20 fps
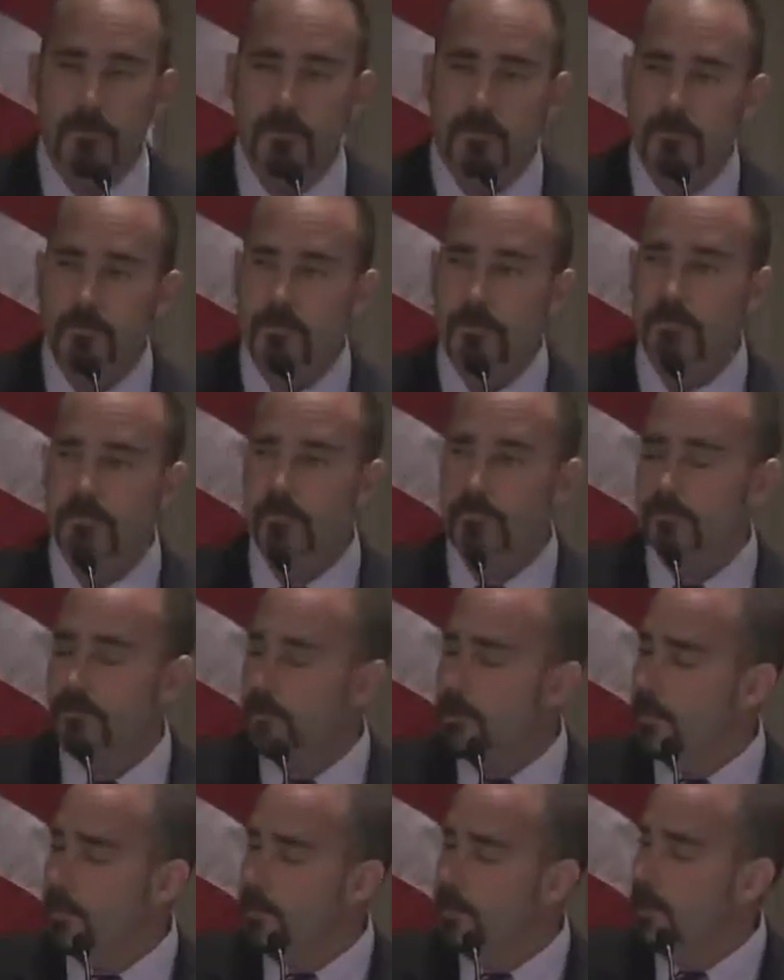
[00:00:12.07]
Because as you've
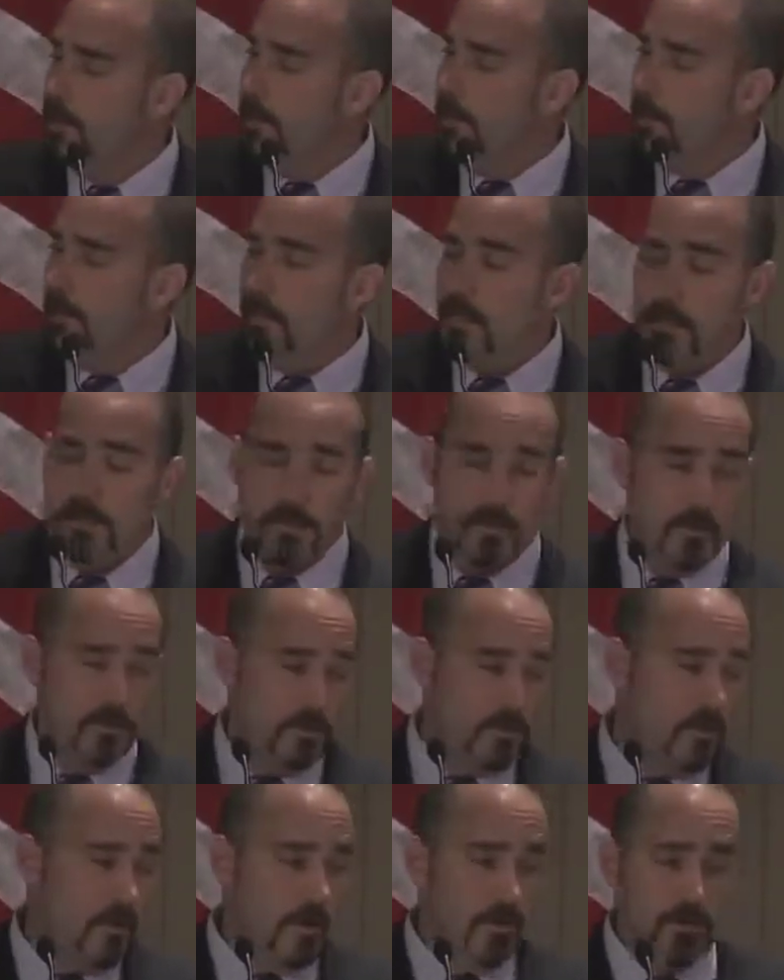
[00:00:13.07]
seen, as
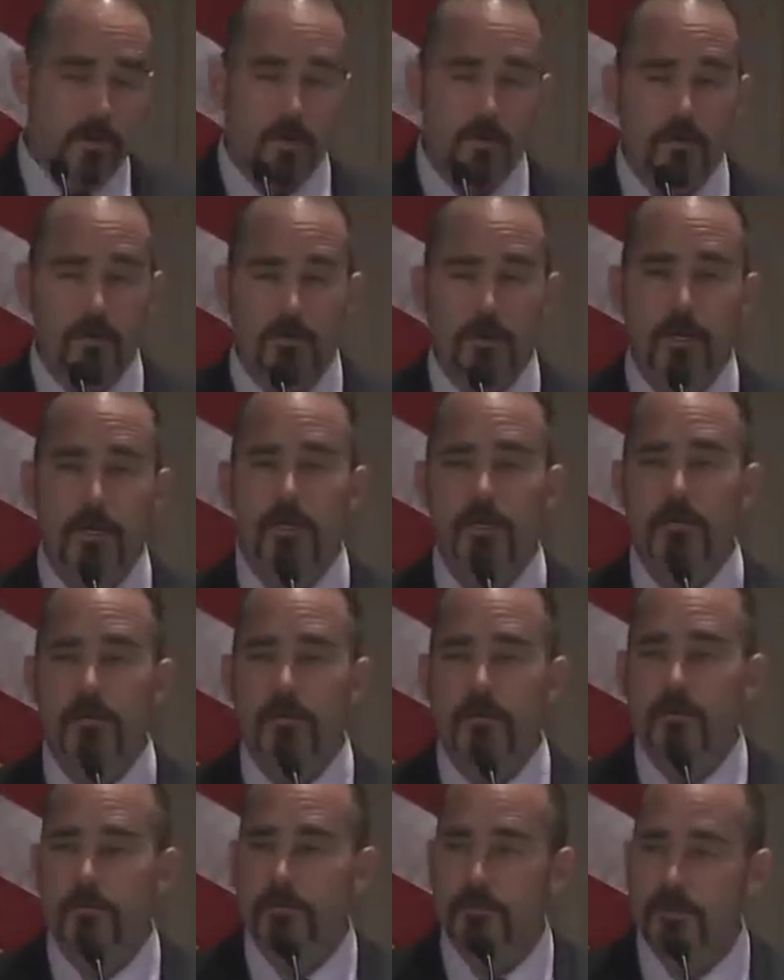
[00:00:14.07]
you all know, in many of
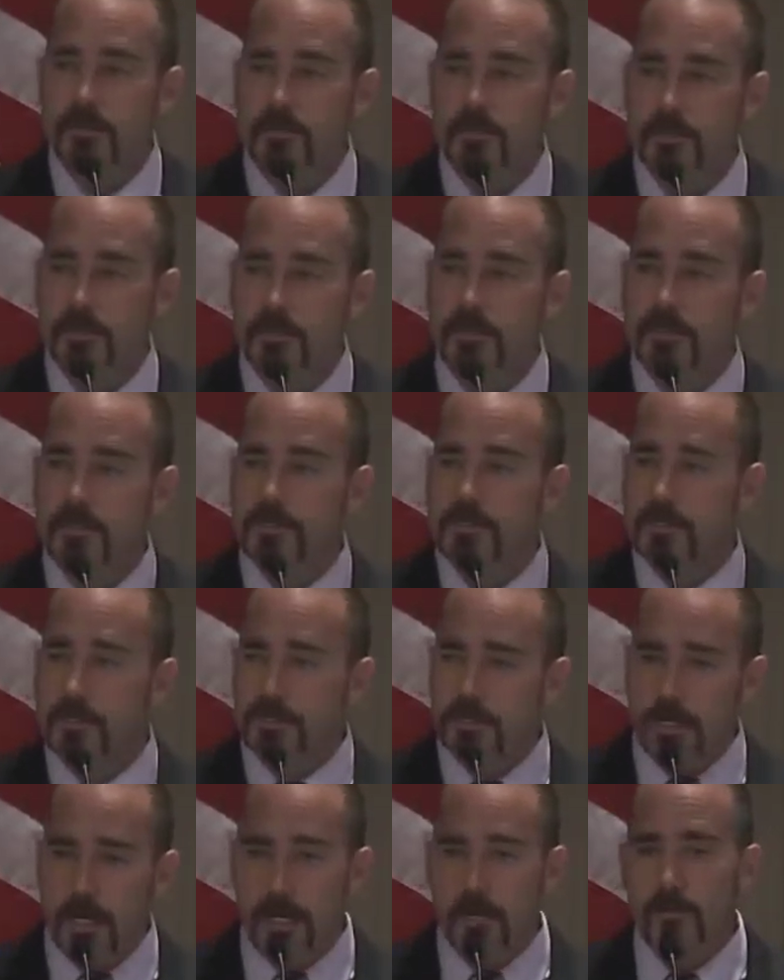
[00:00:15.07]
the
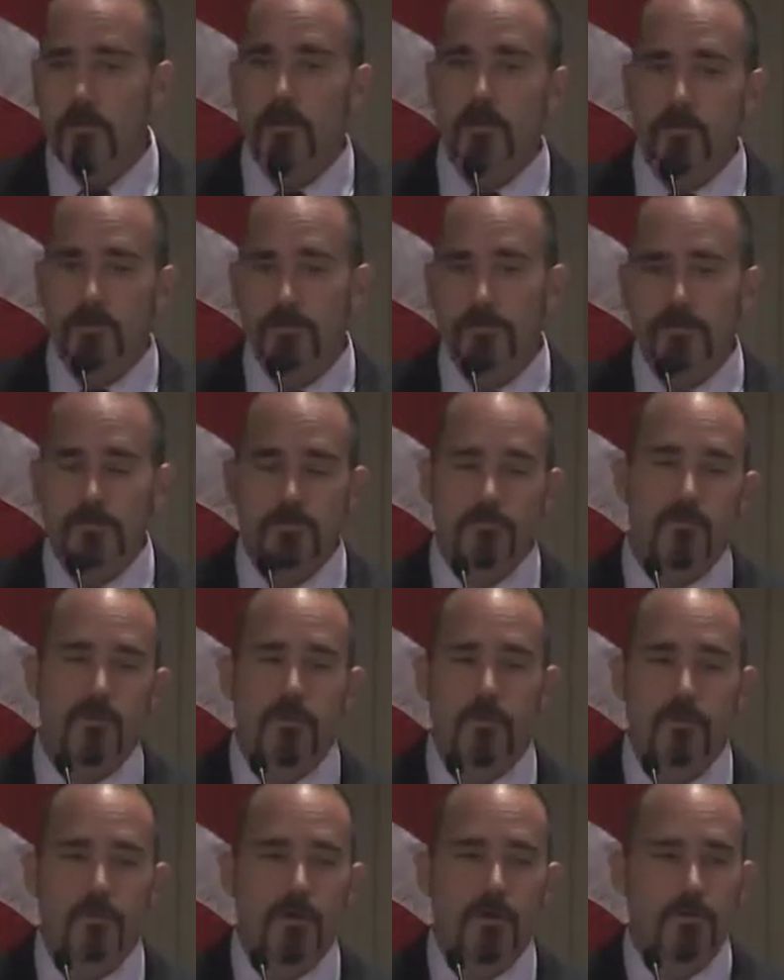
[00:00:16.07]
jurisdictions, agriculture is a
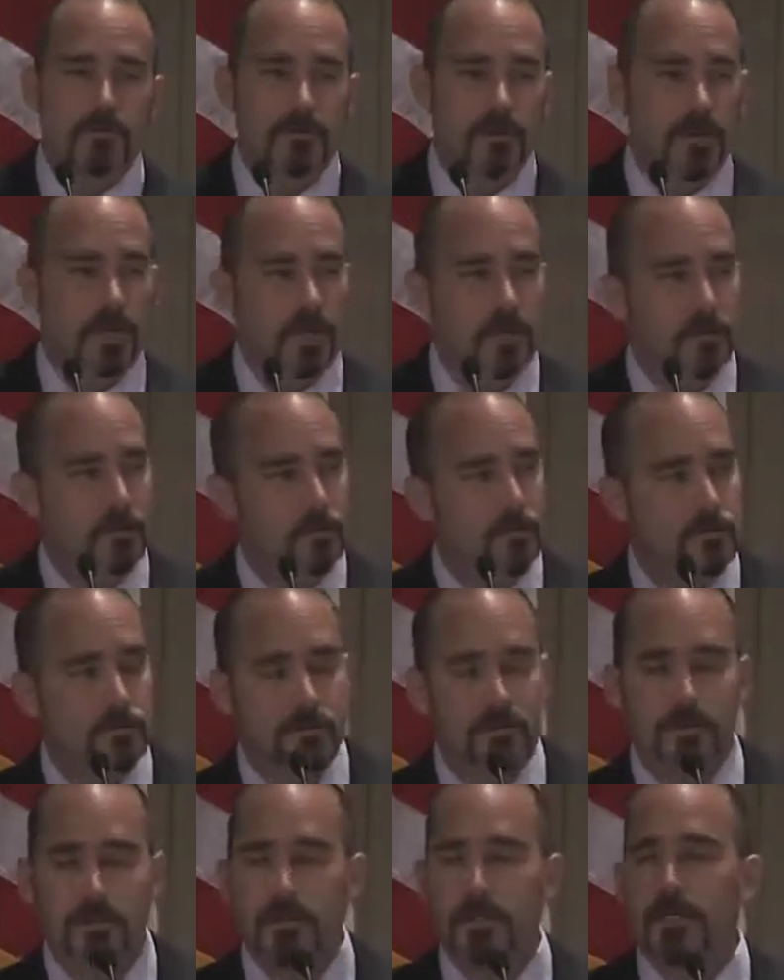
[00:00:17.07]
very large land
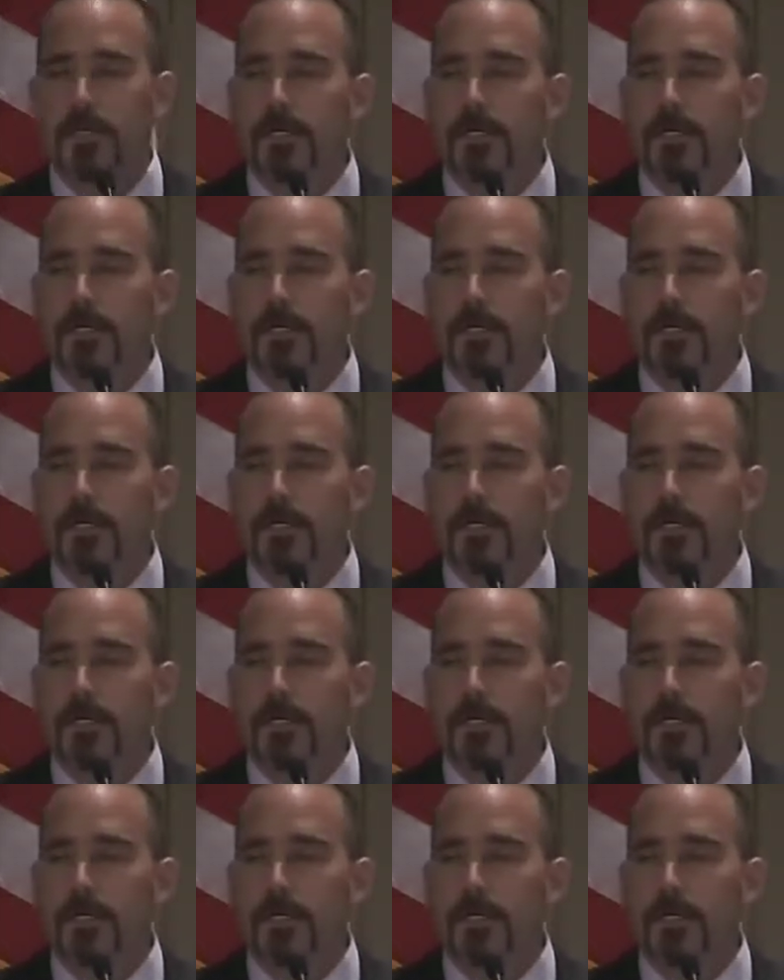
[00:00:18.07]
use.